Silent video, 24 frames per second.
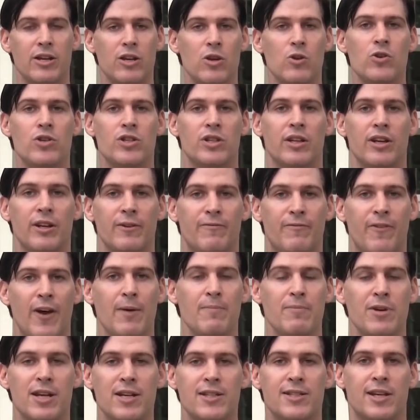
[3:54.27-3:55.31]
And usually
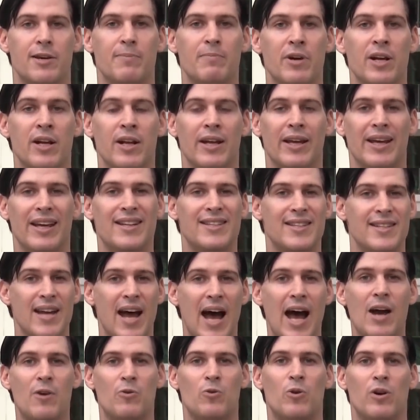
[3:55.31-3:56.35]
feminism, it's
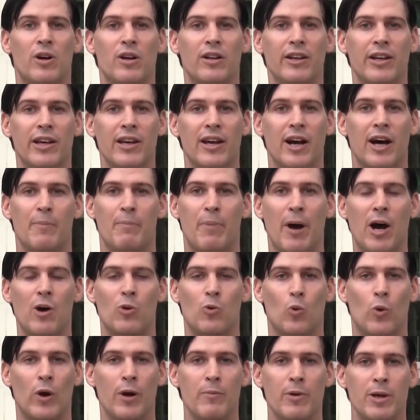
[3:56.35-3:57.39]
not really
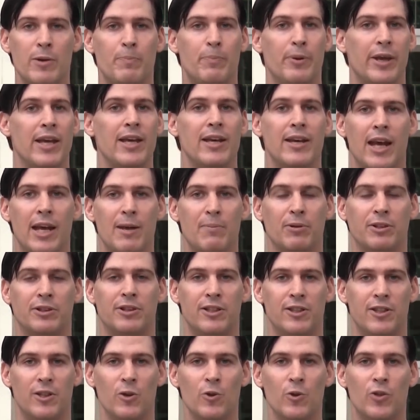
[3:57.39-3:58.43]
about women being able
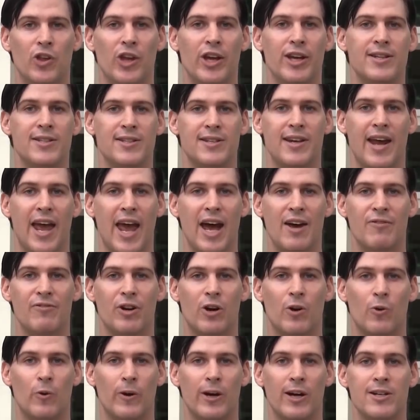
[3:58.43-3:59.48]
to do things and
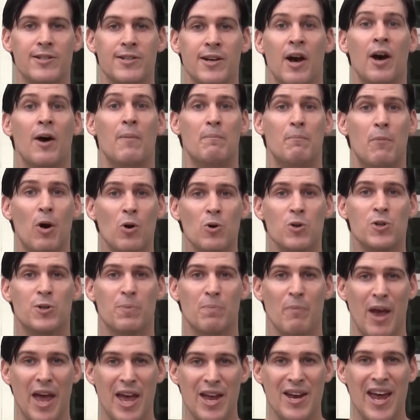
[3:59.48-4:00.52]
have careers.
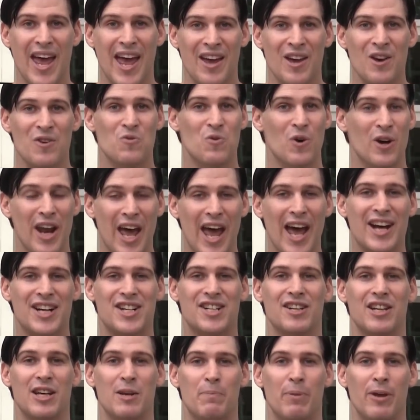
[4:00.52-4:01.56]
Most men would
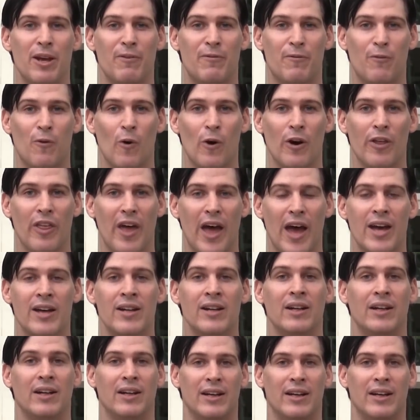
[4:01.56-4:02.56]
actually be for that.